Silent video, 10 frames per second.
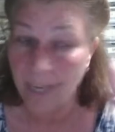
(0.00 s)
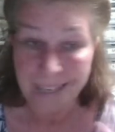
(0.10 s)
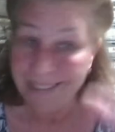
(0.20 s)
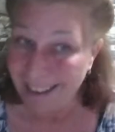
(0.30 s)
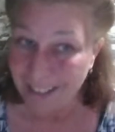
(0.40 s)

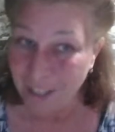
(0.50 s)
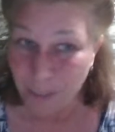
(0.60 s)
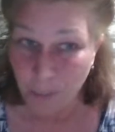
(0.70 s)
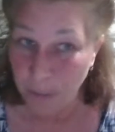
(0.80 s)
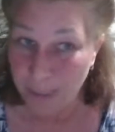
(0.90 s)
Not she
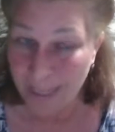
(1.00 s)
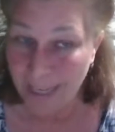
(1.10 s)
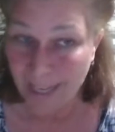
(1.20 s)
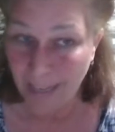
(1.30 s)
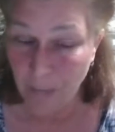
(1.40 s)
put 10
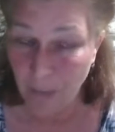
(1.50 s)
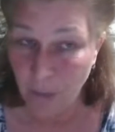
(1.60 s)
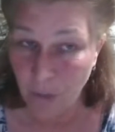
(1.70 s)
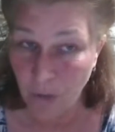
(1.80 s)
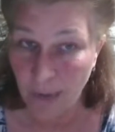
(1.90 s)
items in
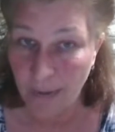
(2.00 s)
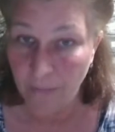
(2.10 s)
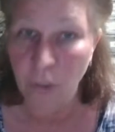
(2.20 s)
draft.